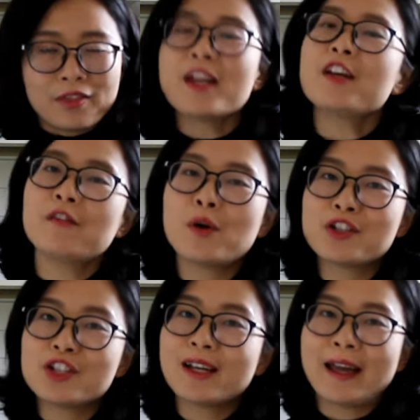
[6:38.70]
Thank you for
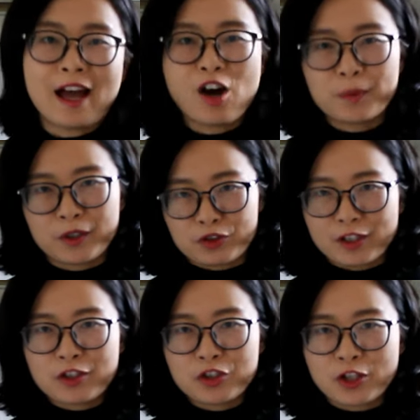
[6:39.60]
watching and I hope you
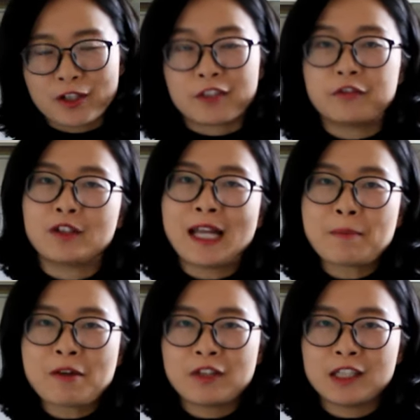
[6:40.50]
enjoyed the show. If you
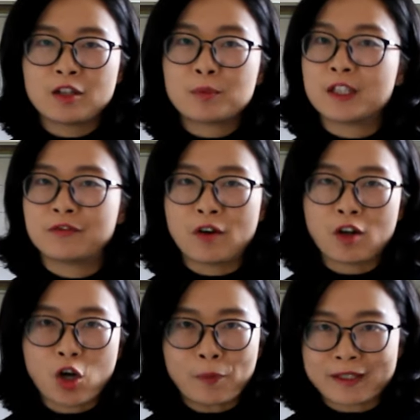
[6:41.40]
like my video, please
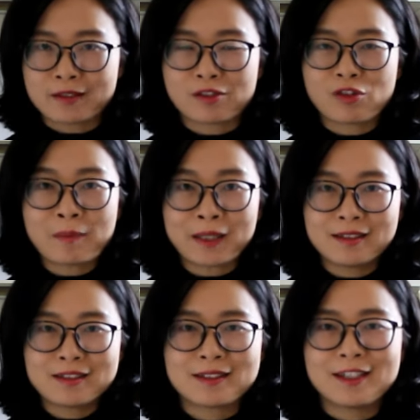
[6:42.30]
follow, comment, subscribe
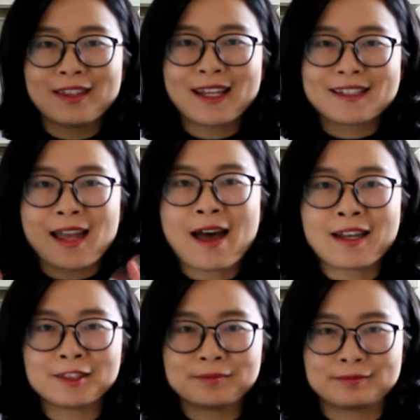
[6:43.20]
me. See you next
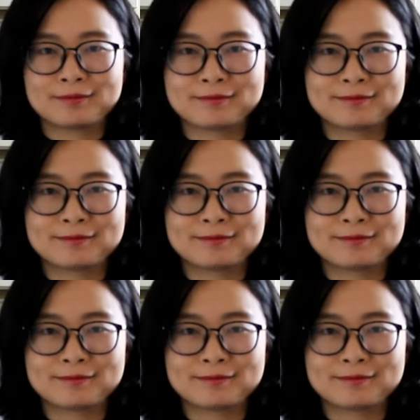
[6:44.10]
time.